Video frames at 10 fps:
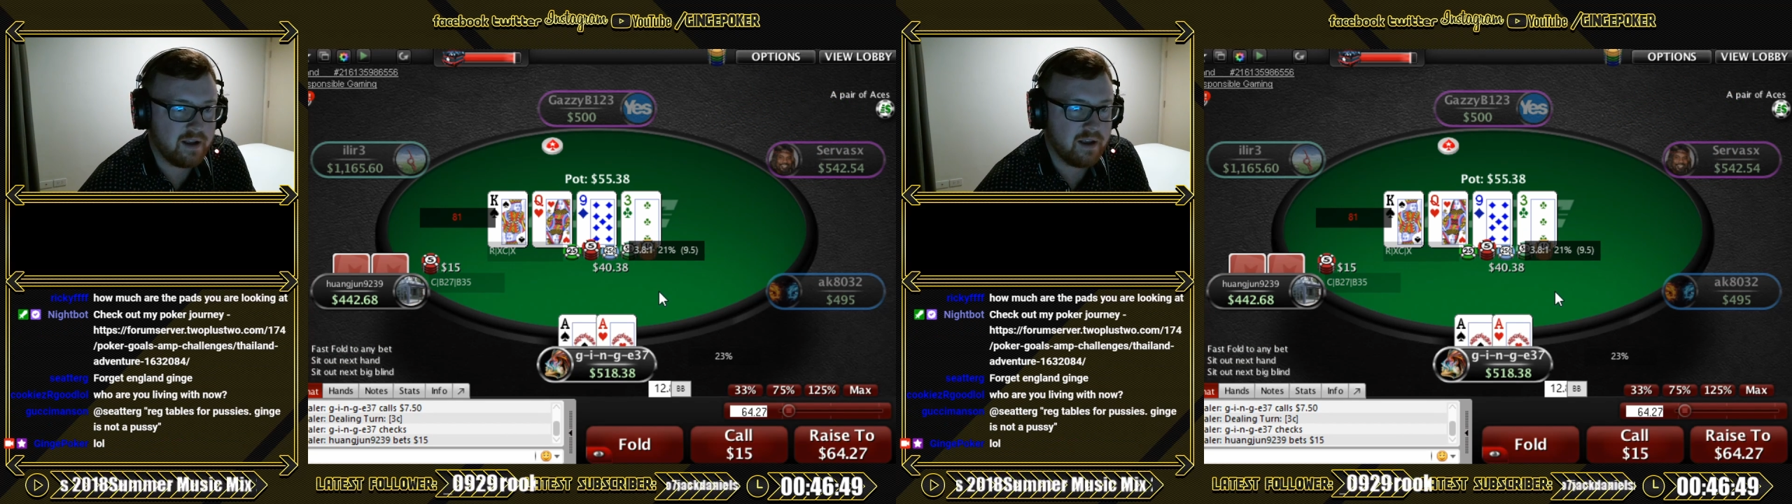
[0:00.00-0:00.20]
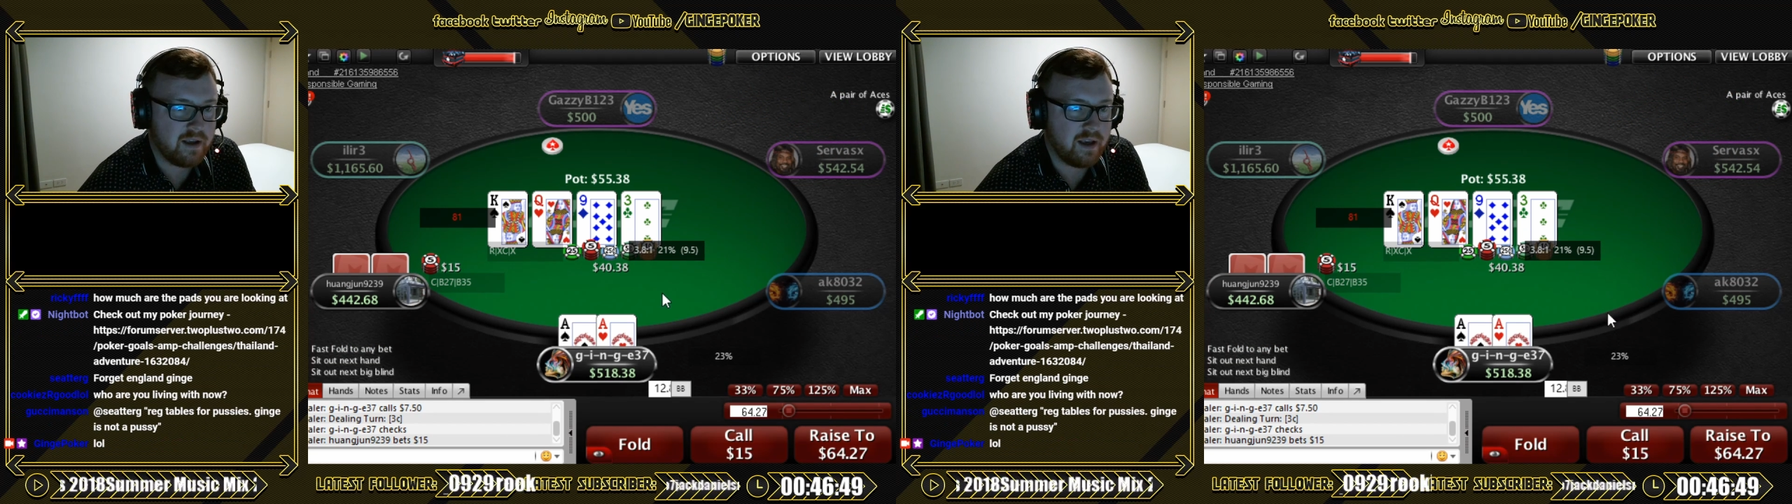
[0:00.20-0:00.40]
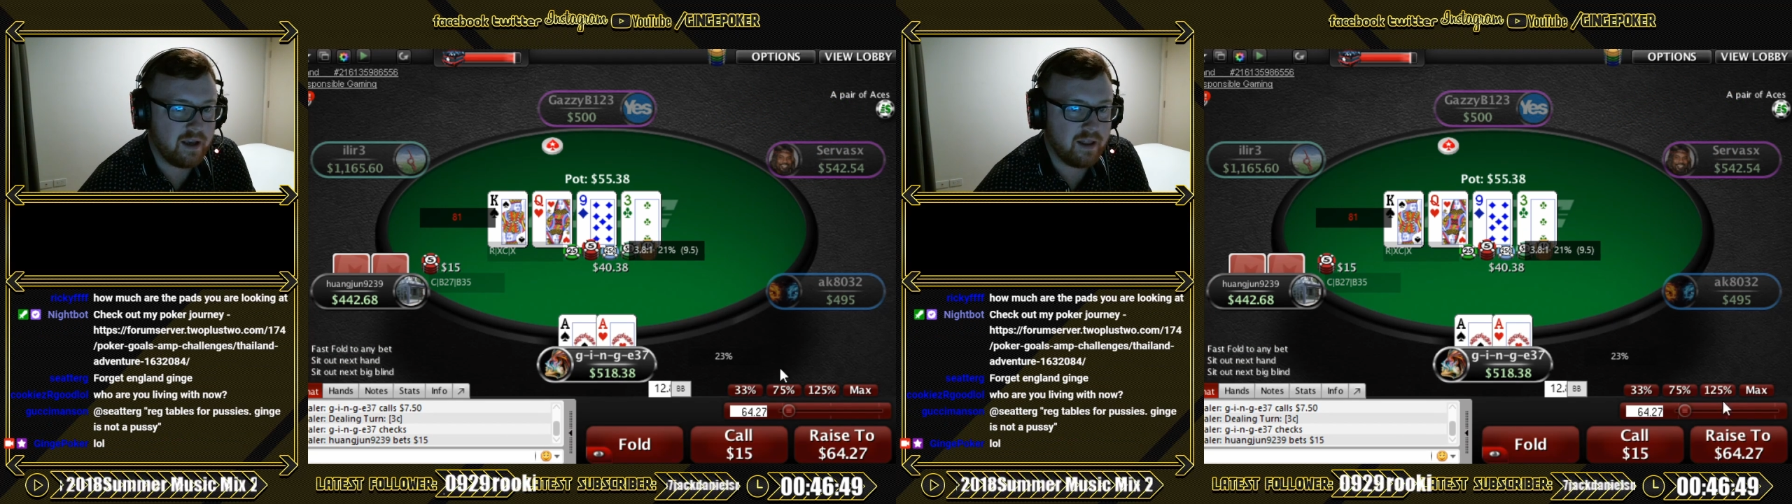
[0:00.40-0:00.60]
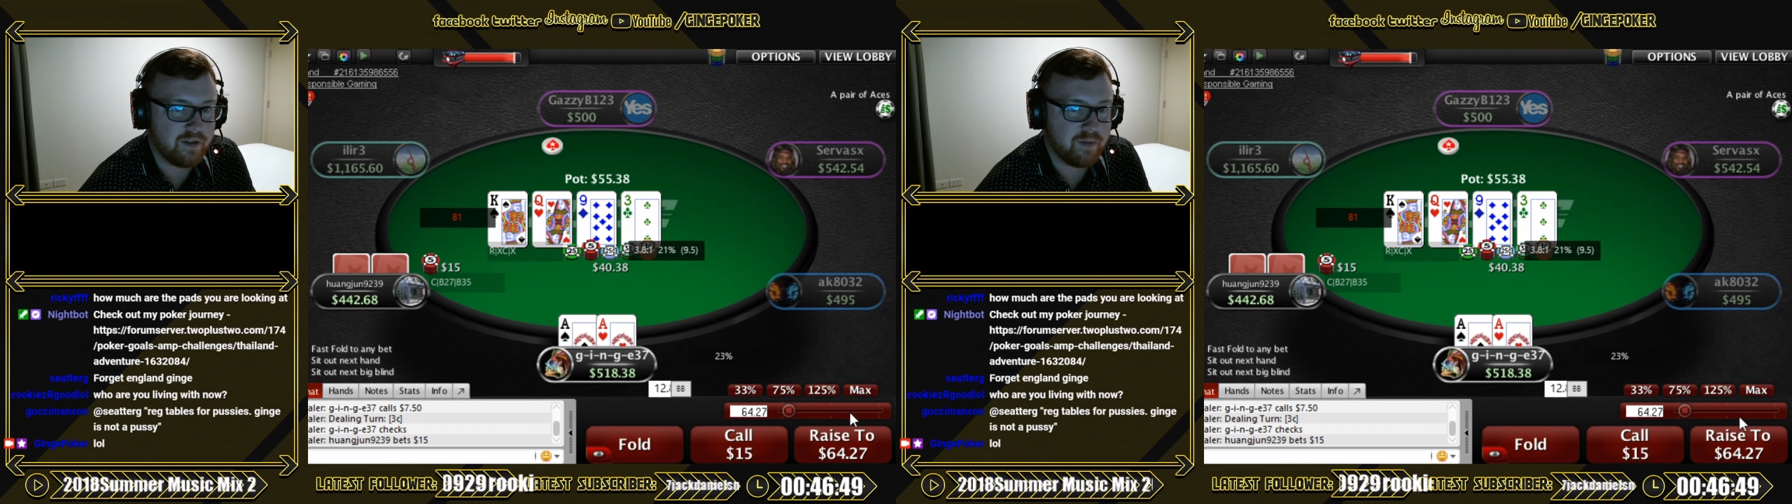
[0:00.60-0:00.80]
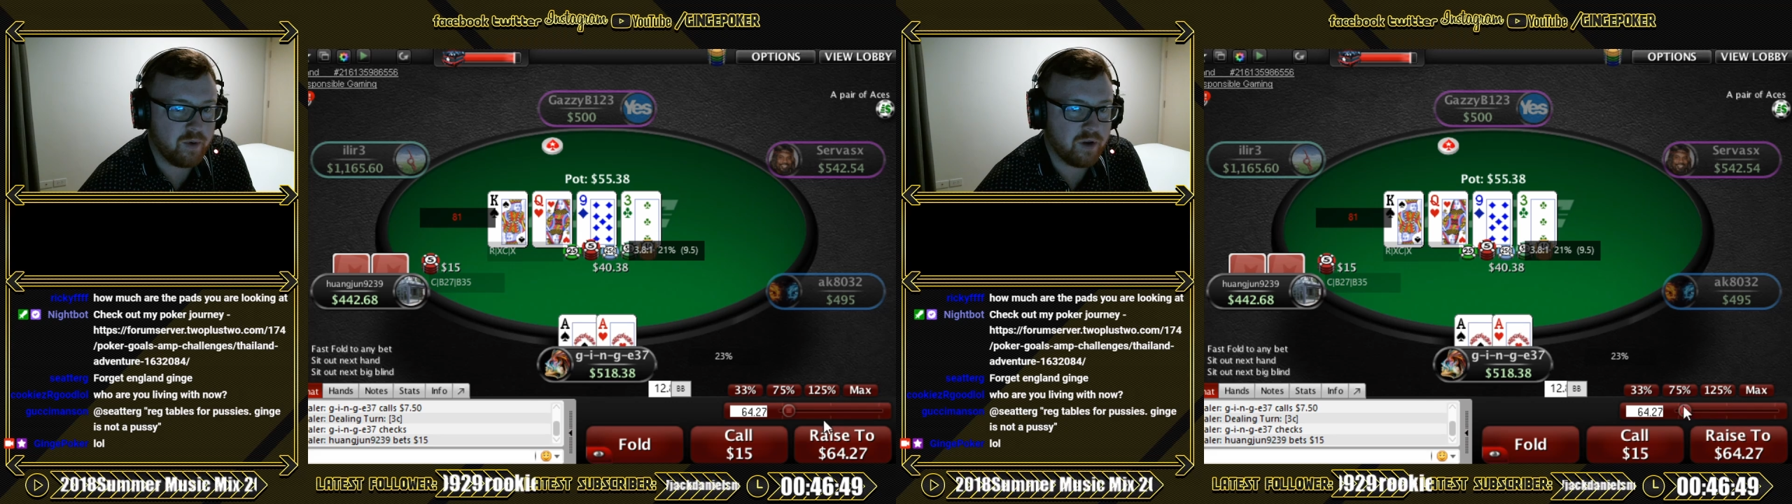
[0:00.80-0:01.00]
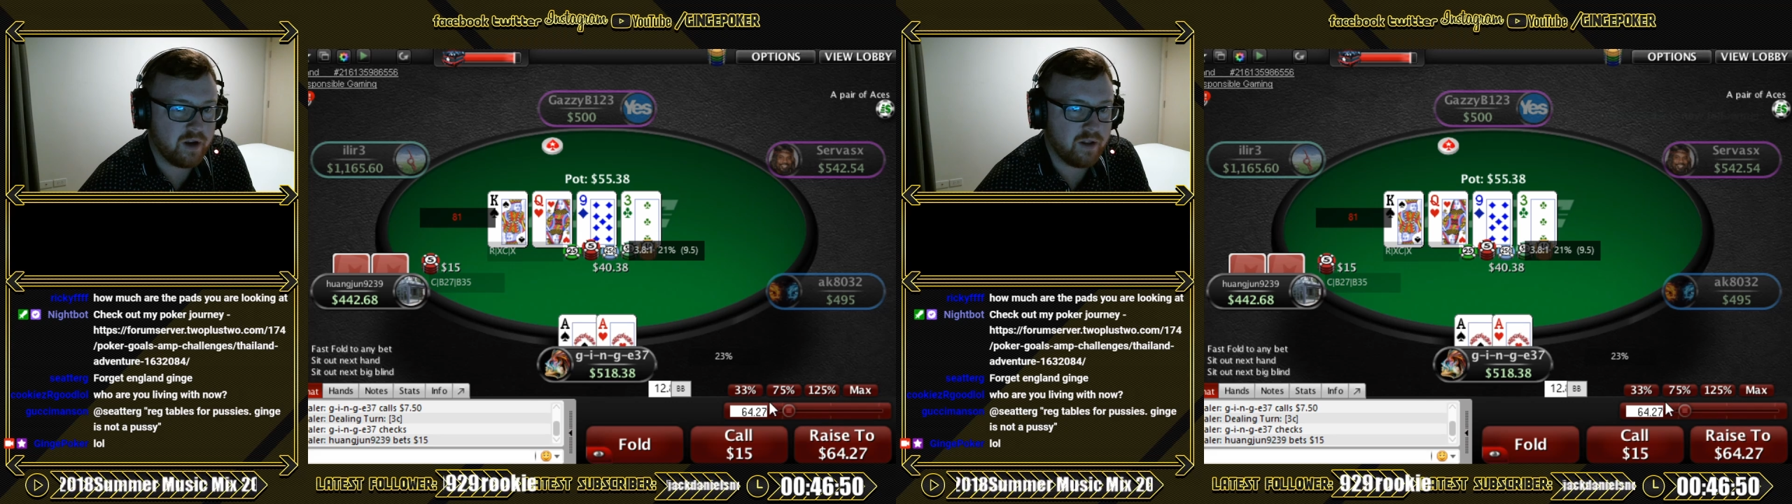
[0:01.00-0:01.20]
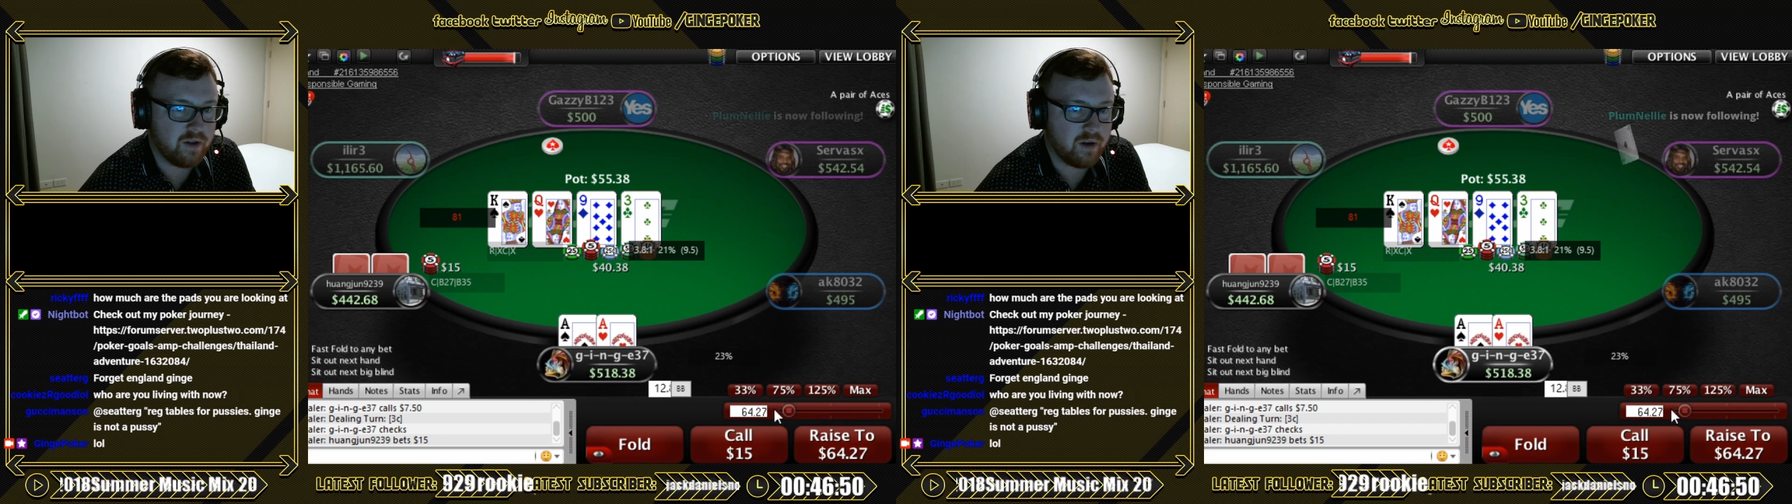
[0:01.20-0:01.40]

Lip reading: And that's small again, I think,